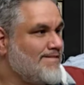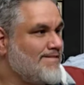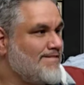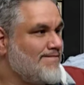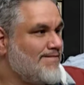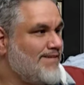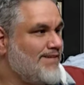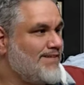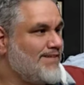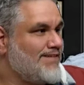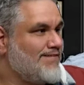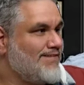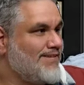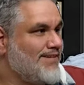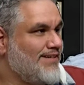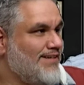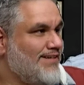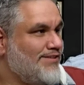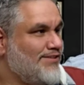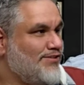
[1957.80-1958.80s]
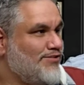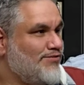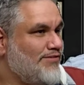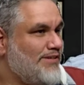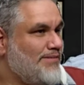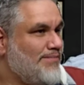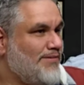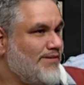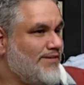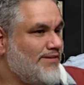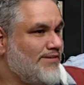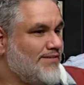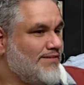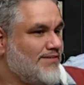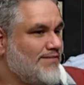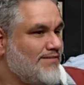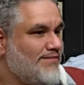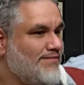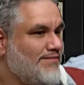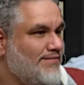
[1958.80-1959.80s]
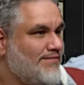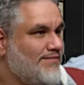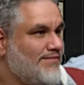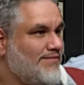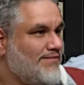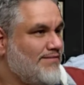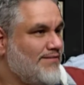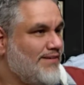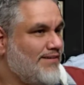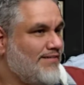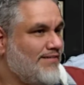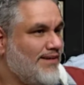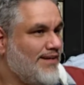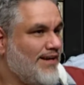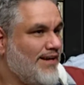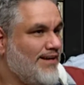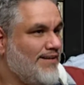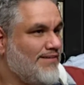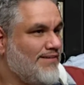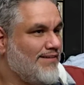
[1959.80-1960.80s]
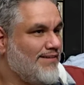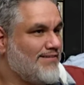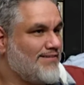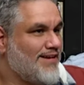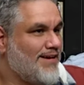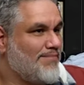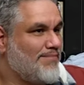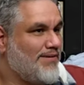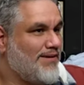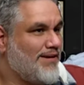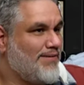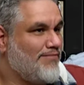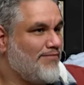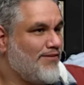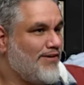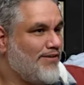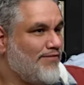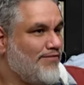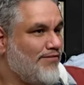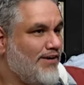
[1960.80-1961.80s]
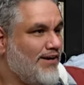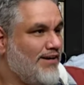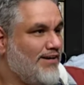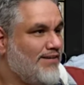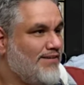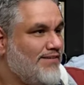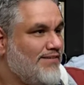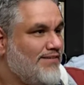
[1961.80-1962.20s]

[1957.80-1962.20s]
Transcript: What is going on? Dream halls. I don't like anything that's happening. I'm very afraid.